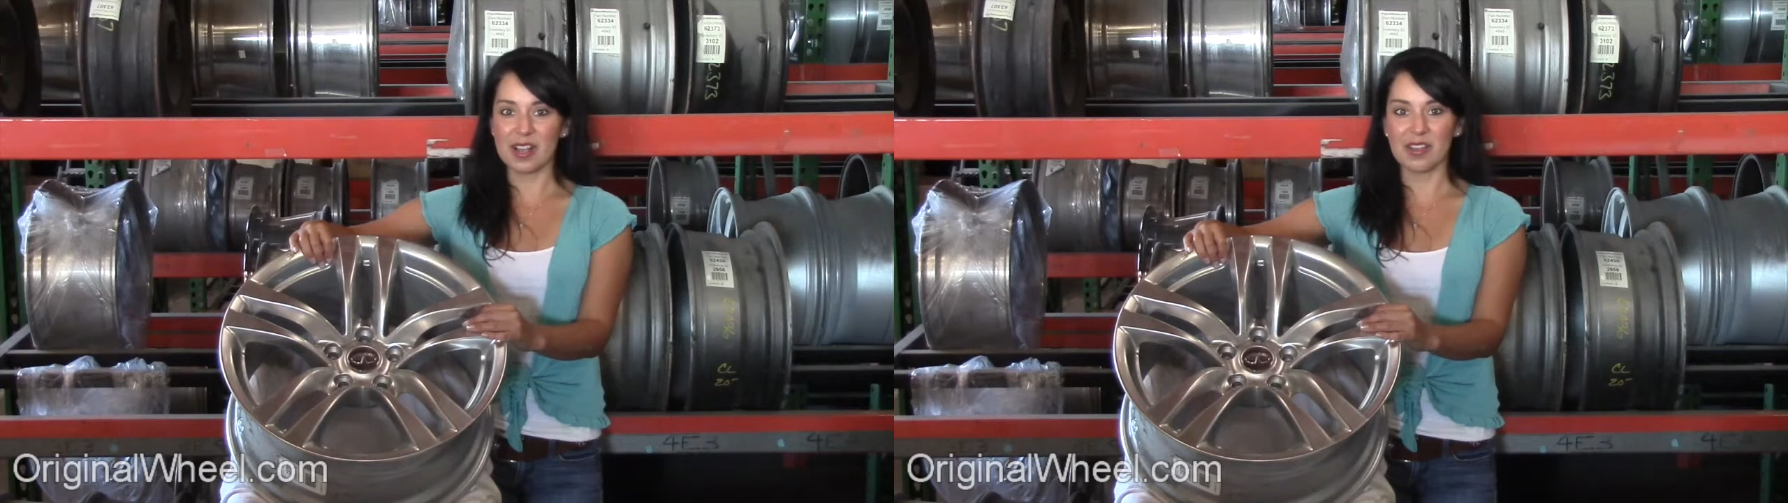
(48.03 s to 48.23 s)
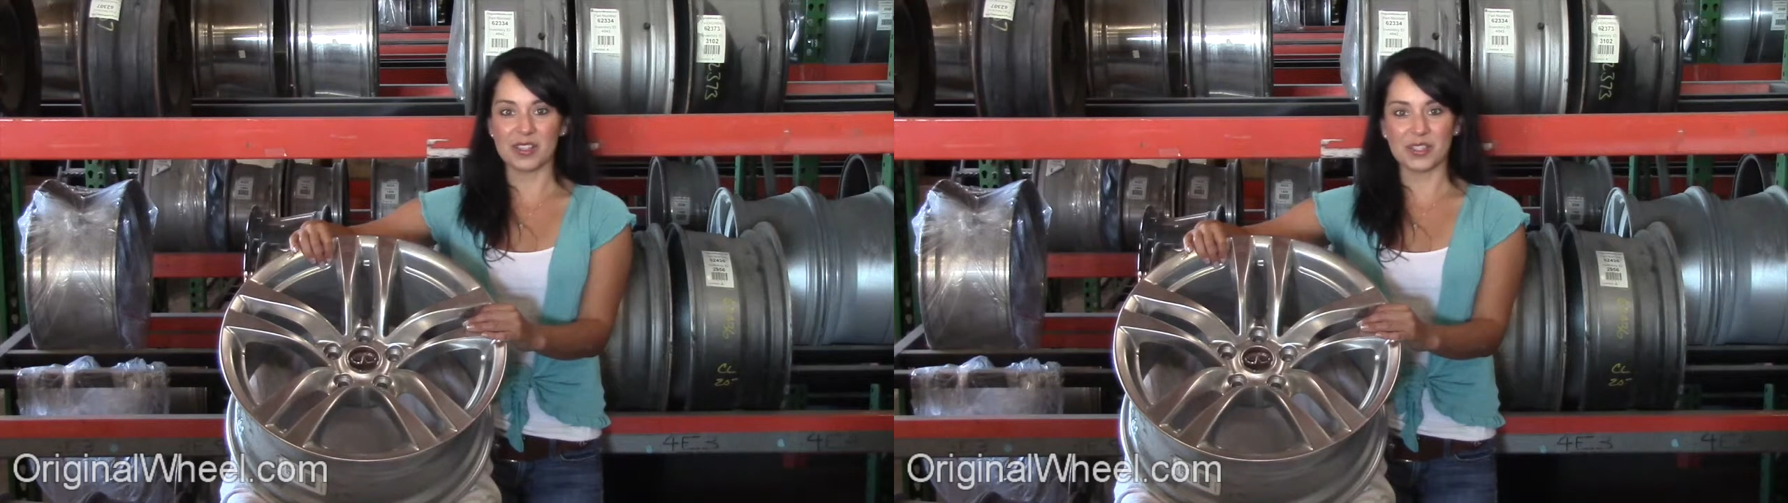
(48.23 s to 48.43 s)

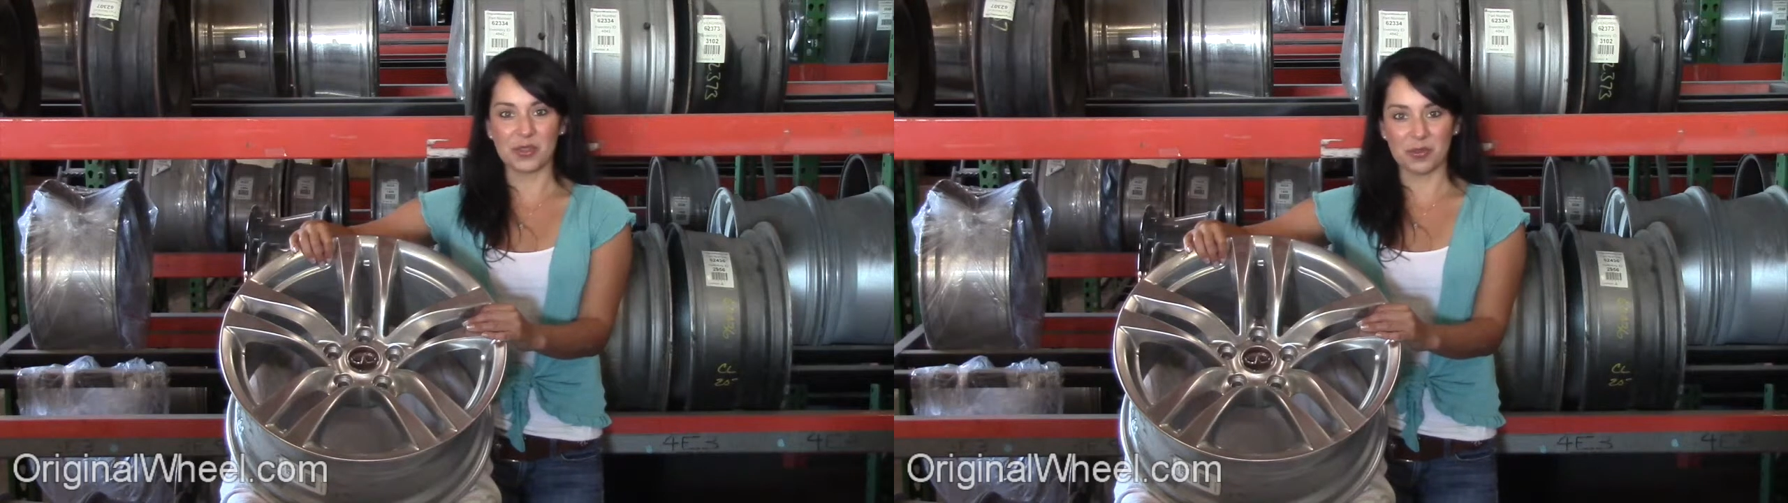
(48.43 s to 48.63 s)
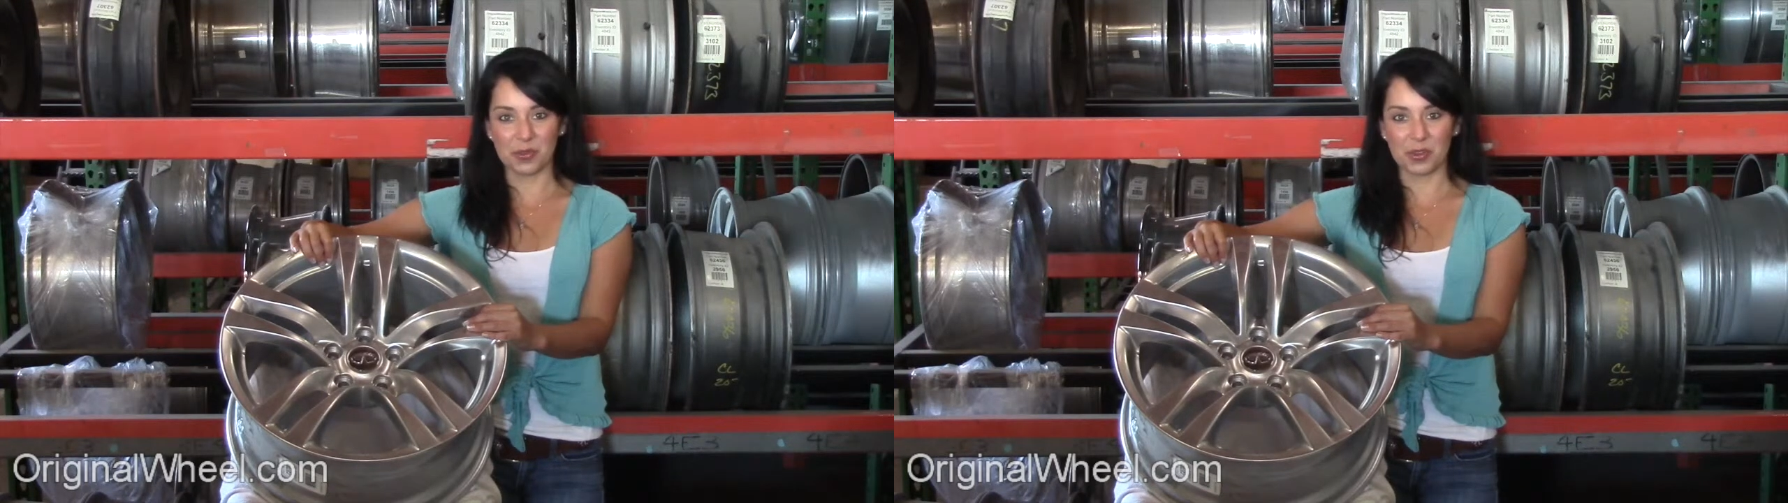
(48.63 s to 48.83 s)
call us
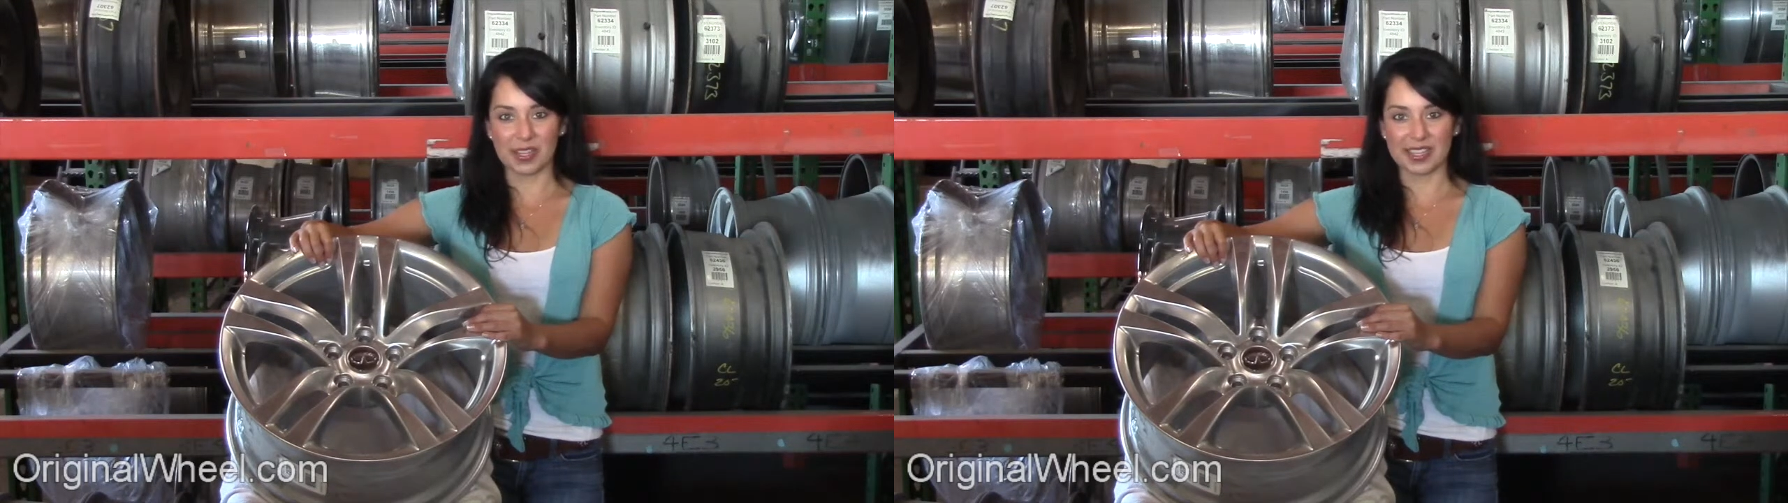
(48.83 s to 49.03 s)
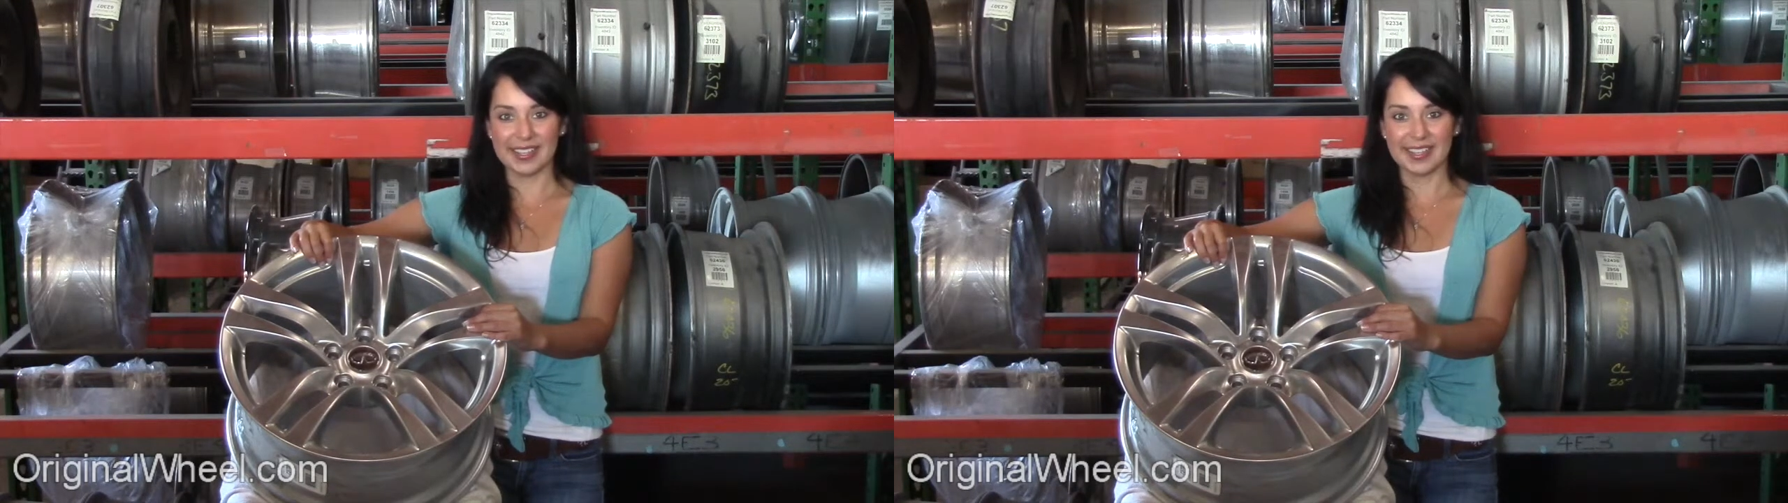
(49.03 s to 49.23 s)
toll
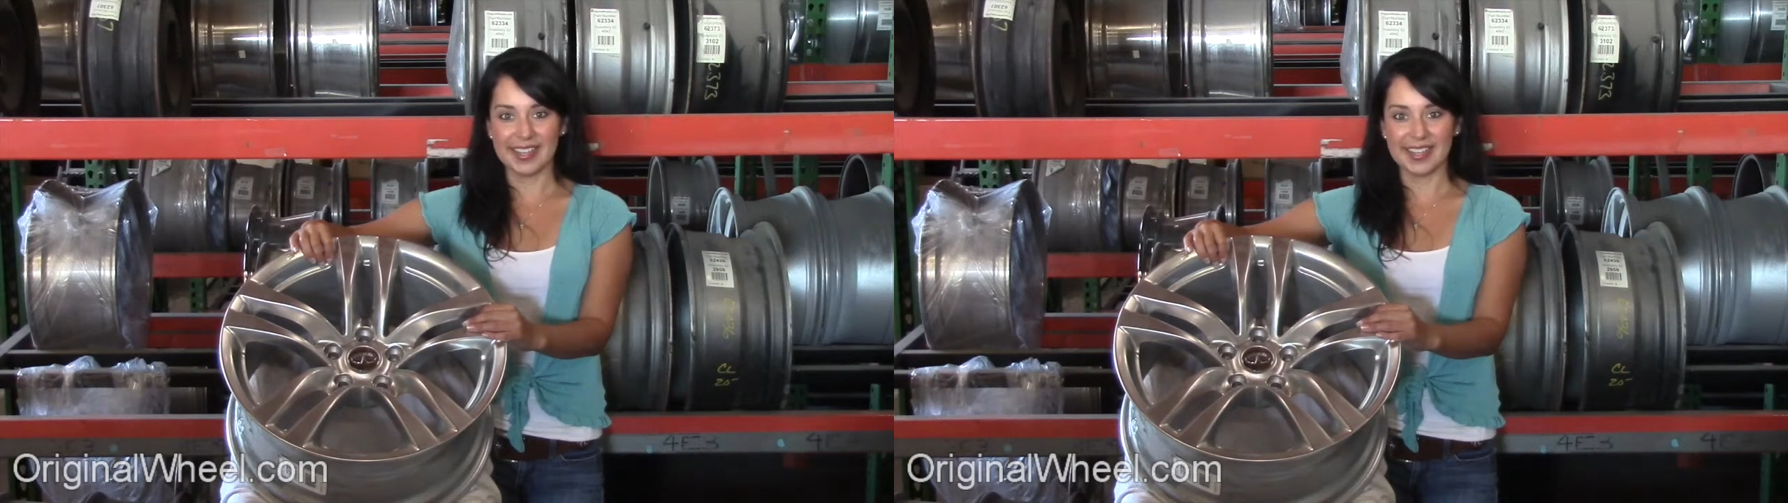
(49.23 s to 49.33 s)
free.